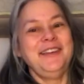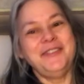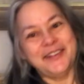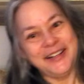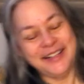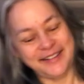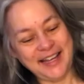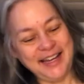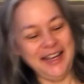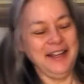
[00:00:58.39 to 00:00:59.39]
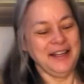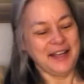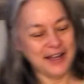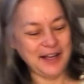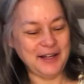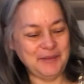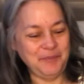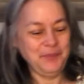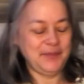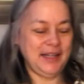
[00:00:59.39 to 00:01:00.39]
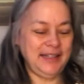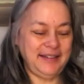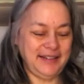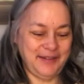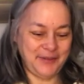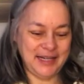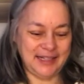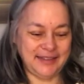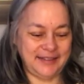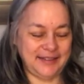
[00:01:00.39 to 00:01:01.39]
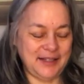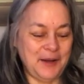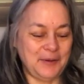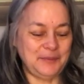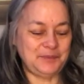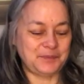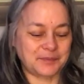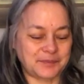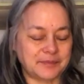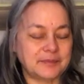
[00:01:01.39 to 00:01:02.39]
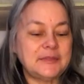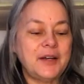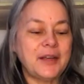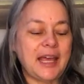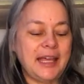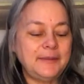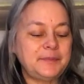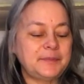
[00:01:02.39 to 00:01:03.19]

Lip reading: Very exciting. Let's see, what else? Oh, okay.